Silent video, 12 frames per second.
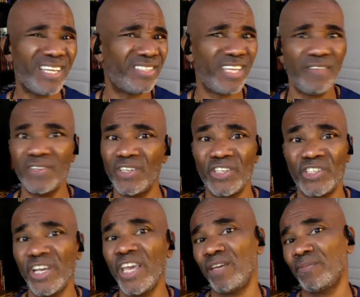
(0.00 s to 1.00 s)
he's even
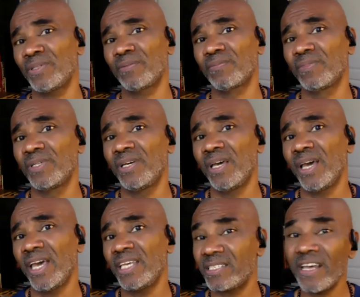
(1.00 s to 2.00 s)
ashamed.
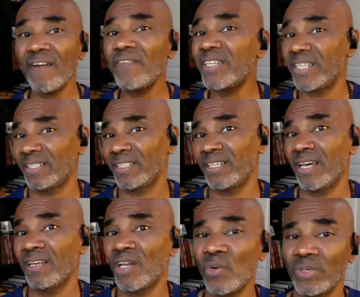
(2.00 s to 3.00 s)
He's definitely
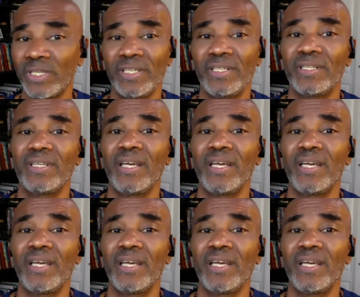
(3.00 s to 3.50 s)
lonely.